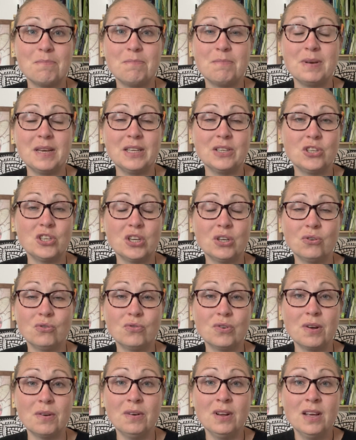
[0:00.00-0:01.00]
being
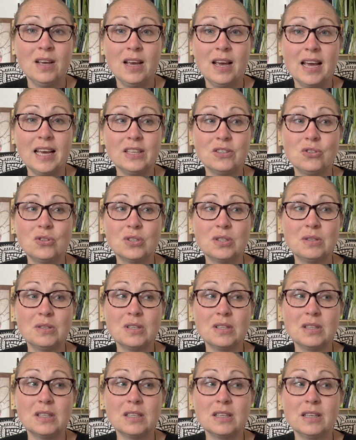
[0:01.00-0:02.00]
children. It's just
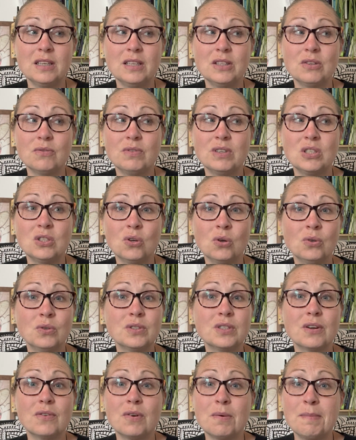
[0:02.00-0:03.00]
the results
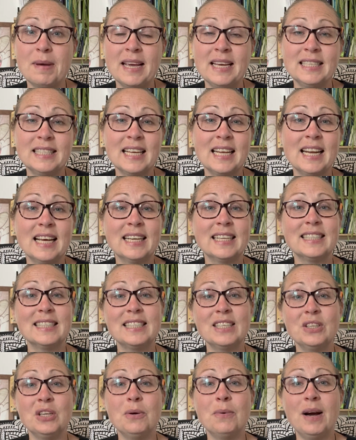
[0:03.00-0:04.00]
are amazing, and
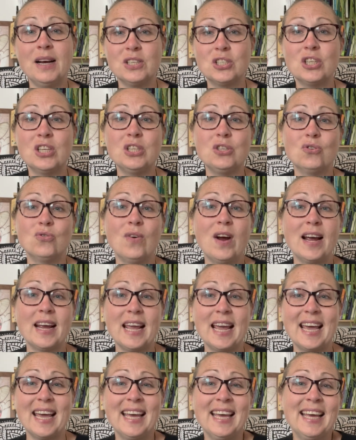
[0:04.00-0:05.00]
until you actually try
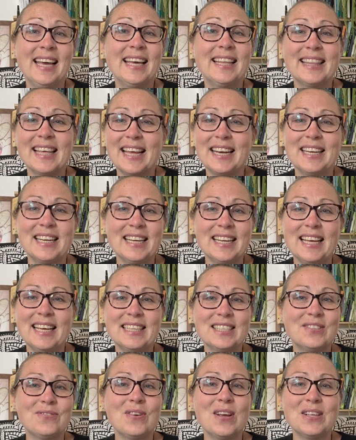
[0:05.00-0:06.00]
it, then
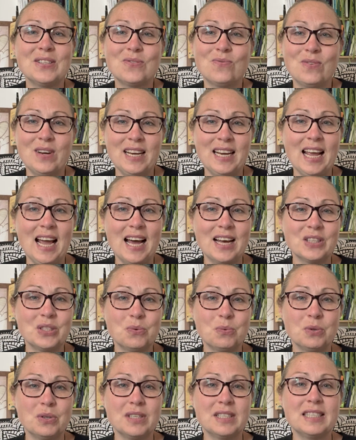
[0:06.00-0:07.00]
it's really hard
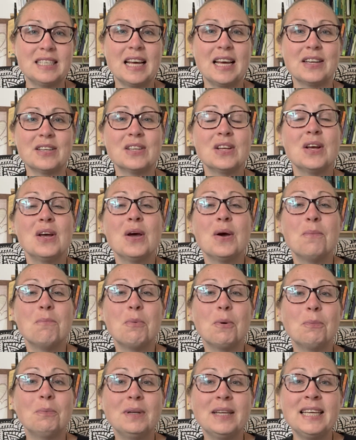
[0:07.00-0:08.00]
to understand.
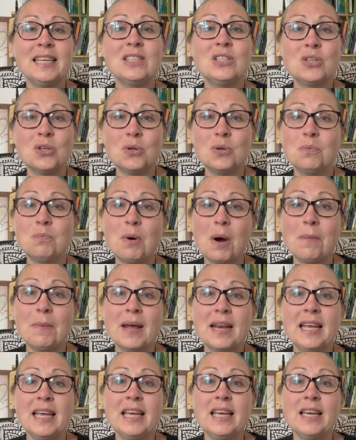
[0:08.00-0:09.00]
But please do pop
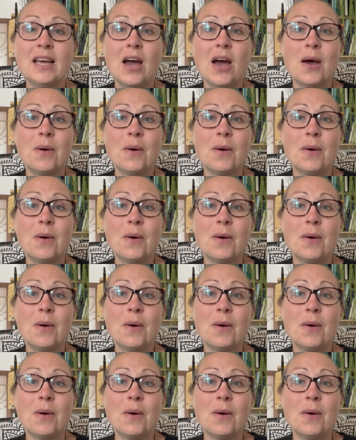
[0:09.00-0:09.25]
any